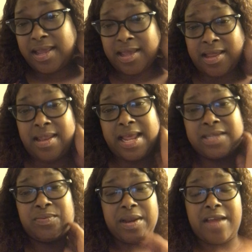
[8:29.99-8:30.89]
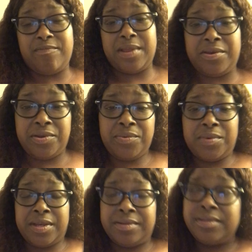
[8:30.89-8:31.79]
And that's what I've been doing,
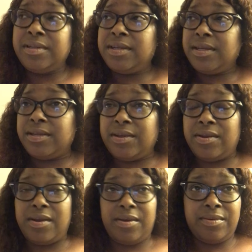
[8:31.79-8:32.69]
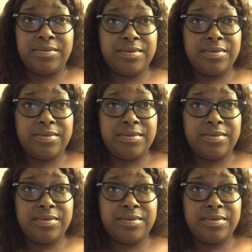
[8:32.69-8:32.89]
you know.